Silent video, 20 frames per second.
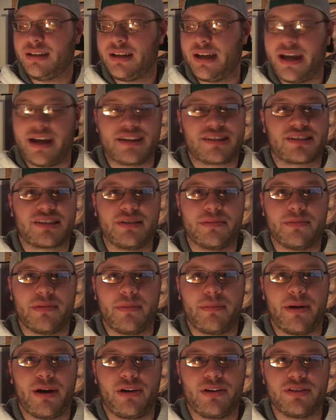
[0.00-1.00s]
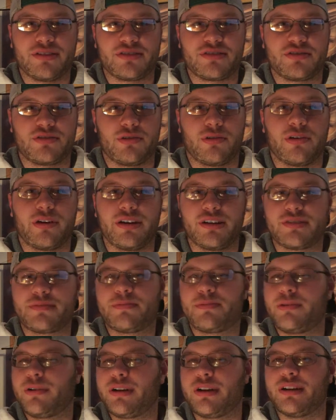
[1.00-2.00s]
ask him about his story. It's
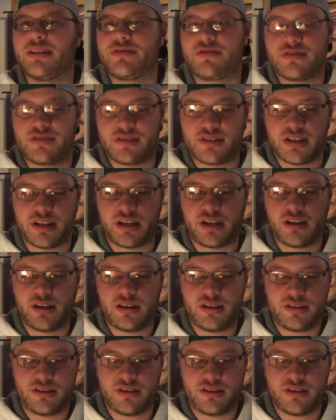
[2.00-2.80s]
pretty interesting.